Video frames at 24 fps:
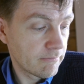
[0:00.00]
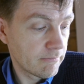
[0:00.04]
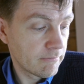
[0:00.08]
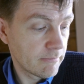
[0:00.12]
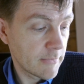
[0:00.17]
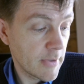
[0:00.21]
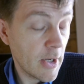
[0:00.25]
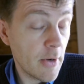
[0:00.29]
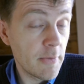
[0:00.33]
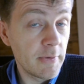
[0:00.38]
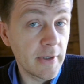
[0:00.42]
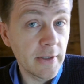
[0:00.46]

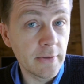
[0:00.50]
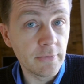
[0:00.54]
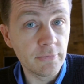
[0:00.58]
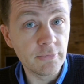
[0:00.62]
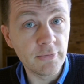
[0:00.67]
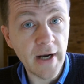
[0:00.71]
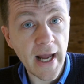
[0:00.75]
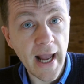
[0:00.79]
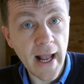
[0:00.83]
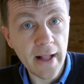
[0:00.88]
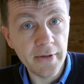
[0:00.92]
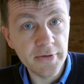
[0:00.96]
"Only the
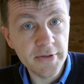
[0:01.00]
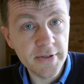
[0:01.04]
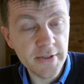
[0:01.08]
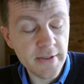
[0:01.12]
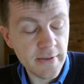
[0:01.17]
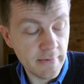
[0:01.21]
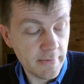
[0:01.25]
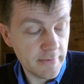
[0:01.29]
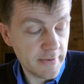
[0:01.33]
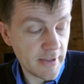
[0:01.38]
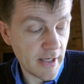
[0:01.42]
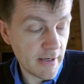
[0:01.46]

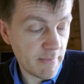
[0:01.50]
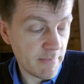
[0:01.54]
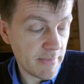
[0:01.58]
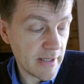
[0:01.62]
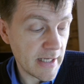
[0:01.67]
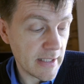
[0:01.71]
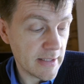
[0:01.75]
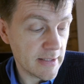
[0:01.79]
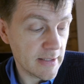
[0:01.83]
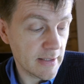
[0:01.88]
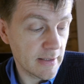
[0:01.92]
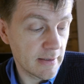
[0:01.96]
rats," said
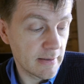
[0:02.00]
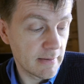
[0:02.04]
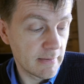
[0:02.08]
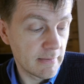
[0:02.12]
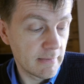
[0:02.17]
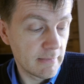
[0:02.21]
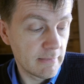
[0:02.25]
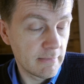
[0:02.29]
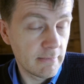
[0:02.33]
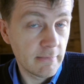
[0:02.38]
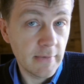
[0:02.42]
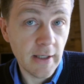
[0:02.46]
Peter,
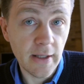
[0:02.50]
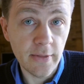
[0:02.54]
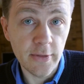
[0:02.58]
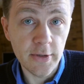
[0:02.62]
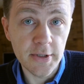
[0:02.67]
in the